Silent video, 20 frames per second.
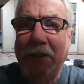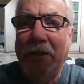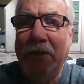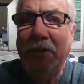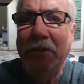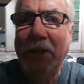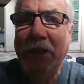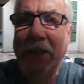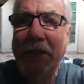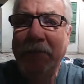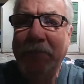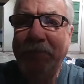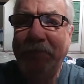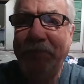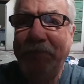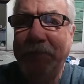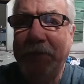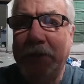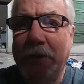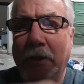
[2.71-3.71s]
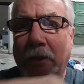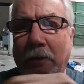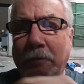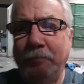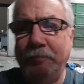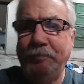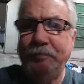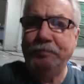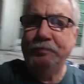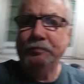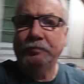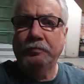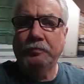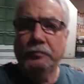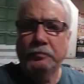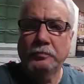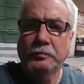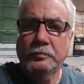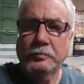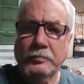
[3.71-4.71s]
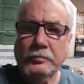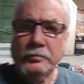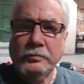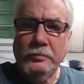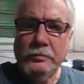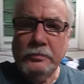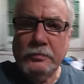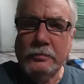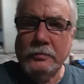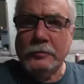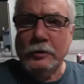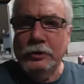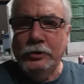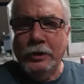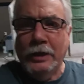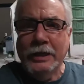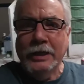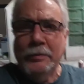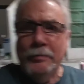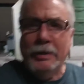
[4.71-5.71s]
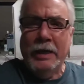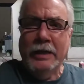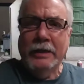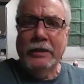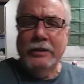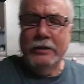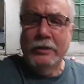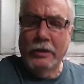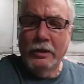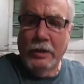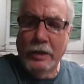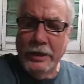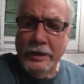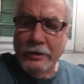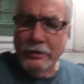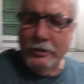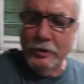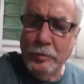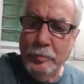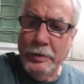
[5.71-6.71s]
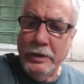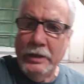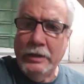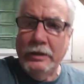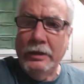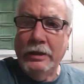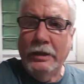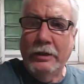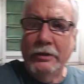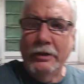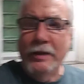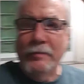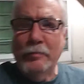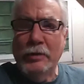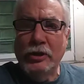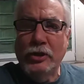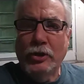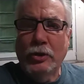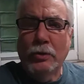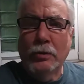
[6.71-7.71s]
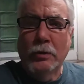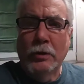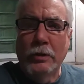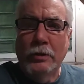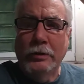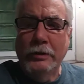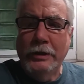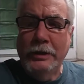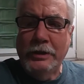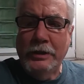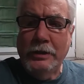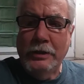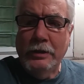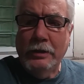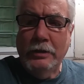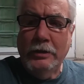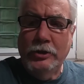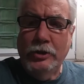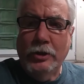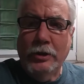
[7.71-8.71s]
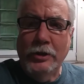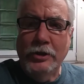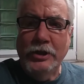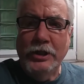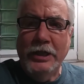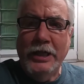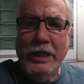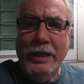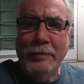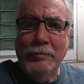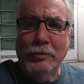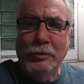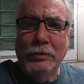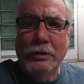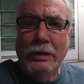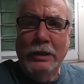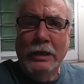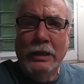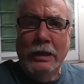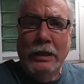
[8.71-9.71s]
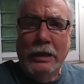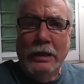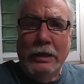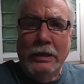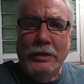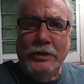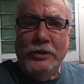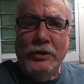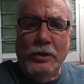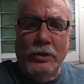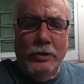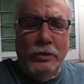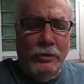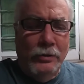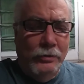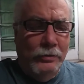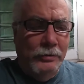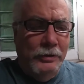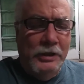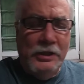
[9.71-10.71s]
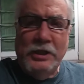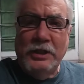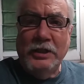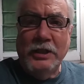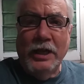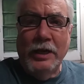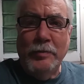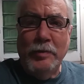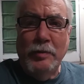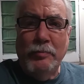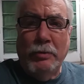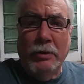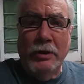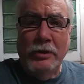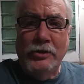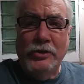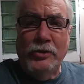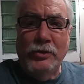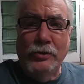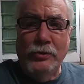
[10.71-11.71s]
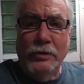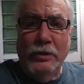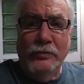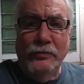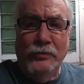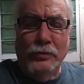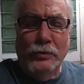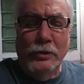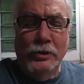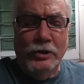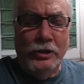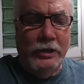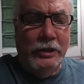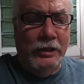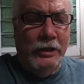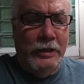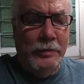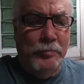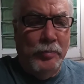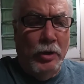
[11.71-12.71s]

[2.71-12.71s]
Okay, so try and get back into the light a little bit. I don't have much cord on this charging cable. So this is going to be part two, unfortunately.